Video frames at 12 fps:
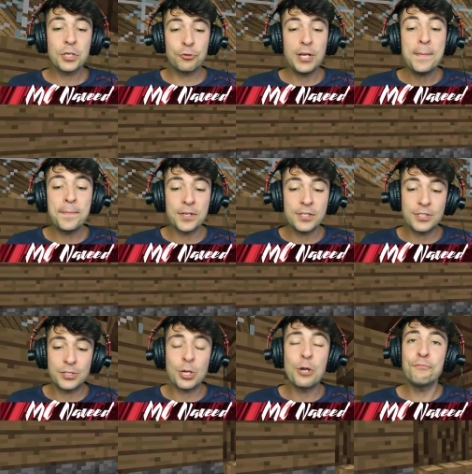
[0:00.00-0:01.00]
the creepers
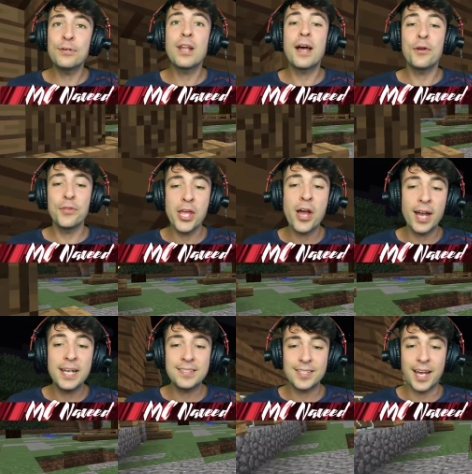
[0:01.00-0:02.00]
don't rely on their
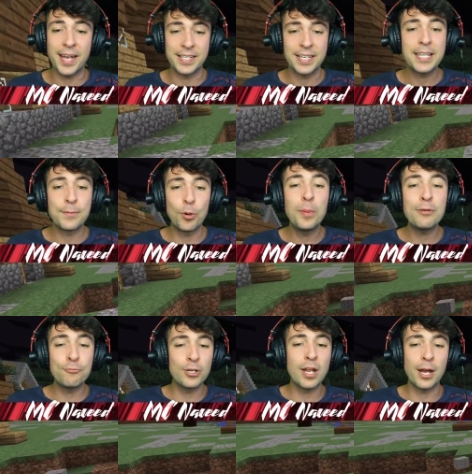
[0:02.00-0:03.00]
eyesight. They
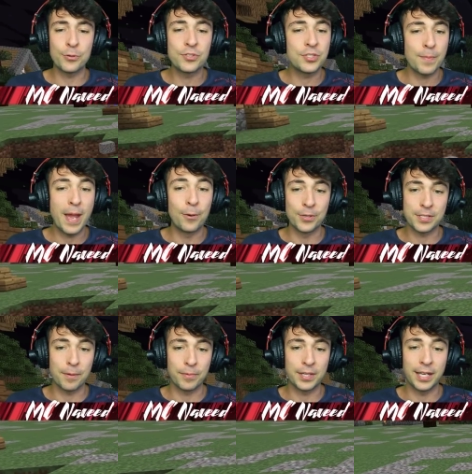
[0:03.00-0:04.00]
probably rely on smell or
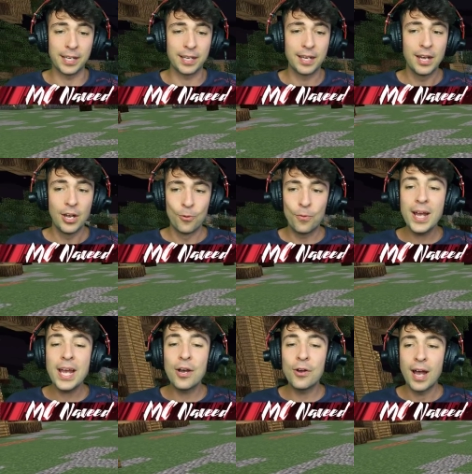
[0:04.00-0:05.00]
something.
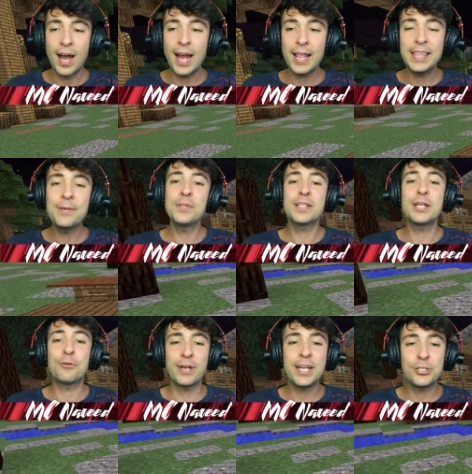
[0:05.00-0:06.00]
Well, I think we've done
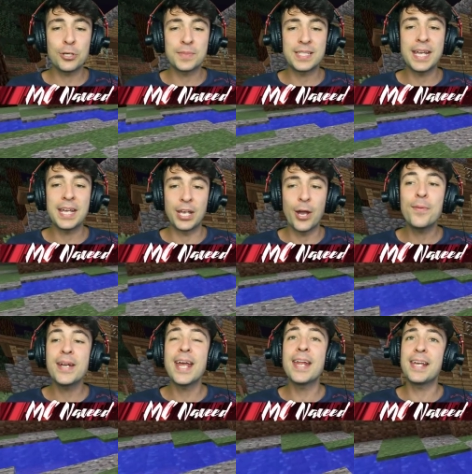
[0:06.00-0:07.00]
a great job today in
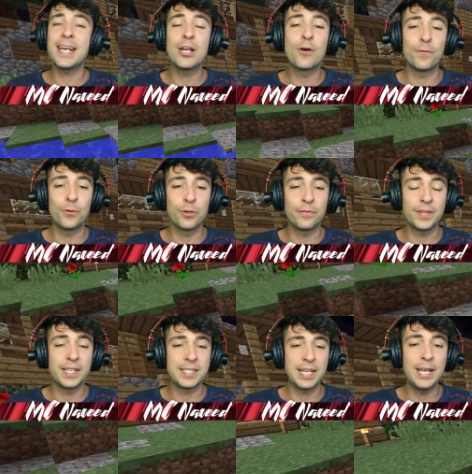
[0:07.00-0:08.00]
going ahead and killing off all of
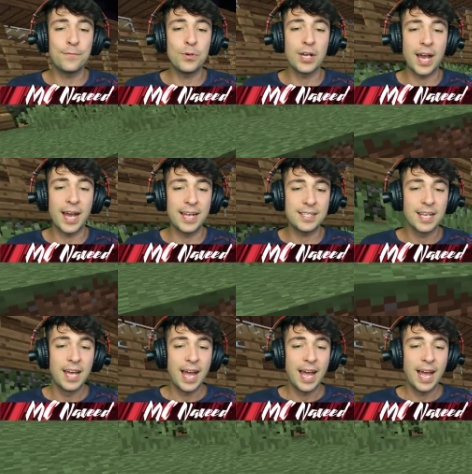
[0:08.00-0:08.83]
these evil guys,